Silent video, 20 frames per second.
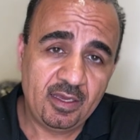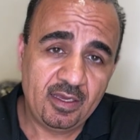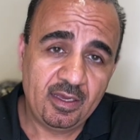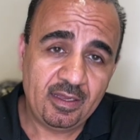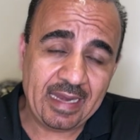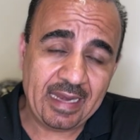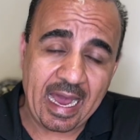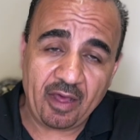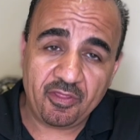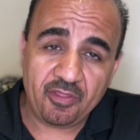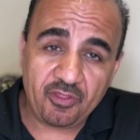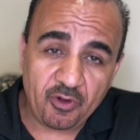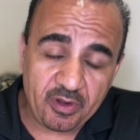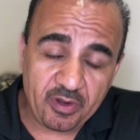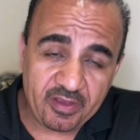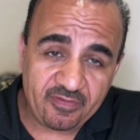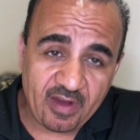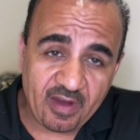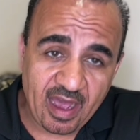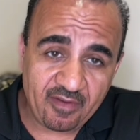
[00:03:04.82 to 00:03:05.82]
Now,
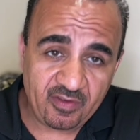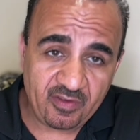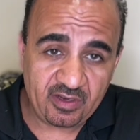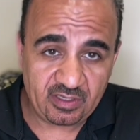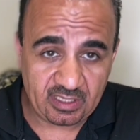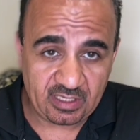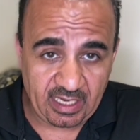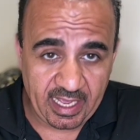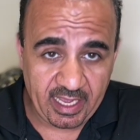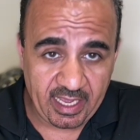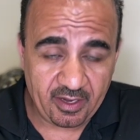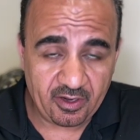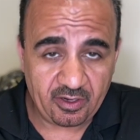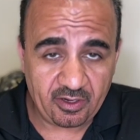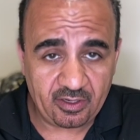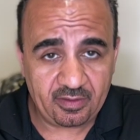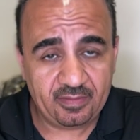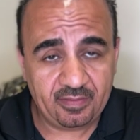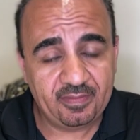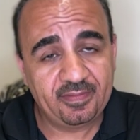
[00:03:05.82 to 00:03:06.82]
35 years
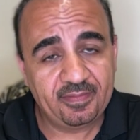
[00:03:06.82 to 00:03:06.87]
later,